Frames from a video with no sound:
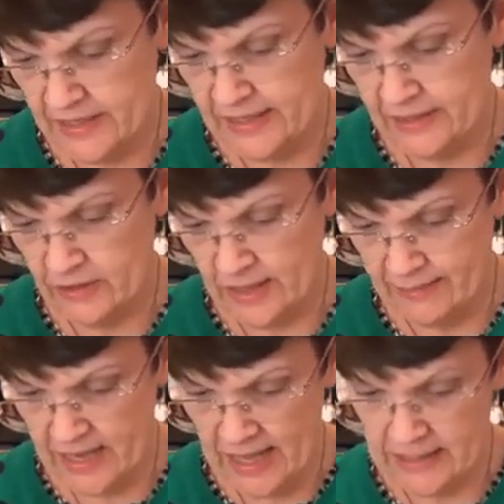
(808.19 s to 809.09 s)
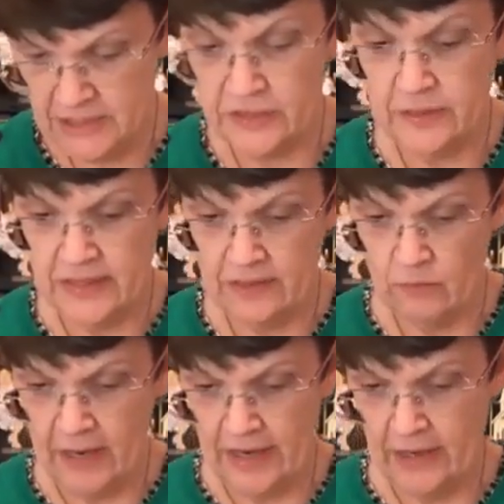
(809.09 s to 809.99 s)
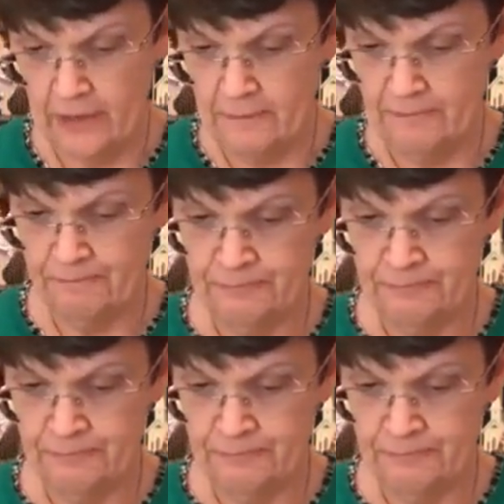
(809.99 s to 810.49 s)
here, and I'm kind of doing it where